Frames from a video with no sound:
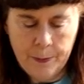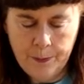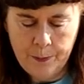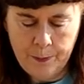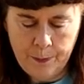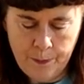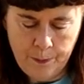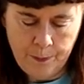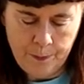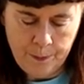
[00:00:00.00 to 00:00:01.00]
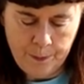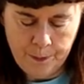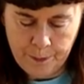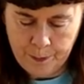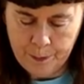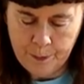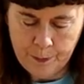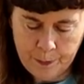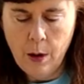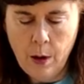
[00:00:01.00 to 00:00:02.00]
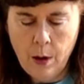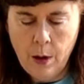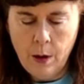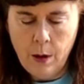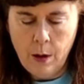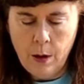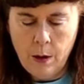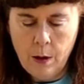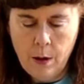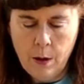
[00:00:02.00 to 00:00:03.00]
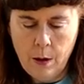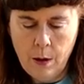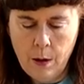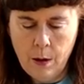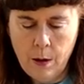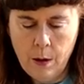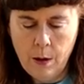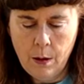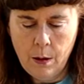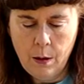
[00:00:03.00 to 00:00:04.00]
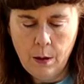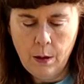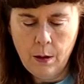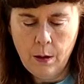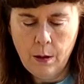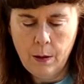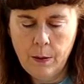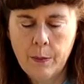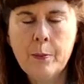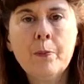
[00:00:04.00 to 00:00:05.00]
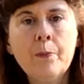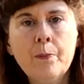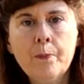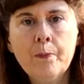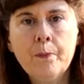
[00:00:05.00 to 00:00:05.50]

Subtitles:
(silence)